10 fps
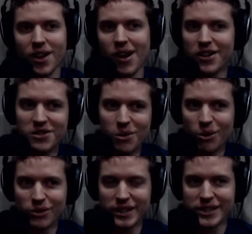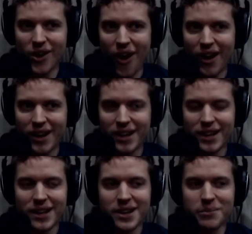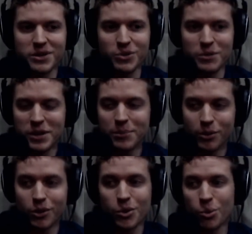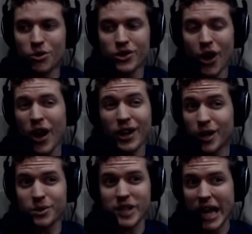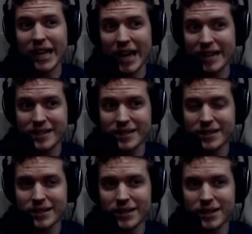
audio-only talk between people who were not close allies,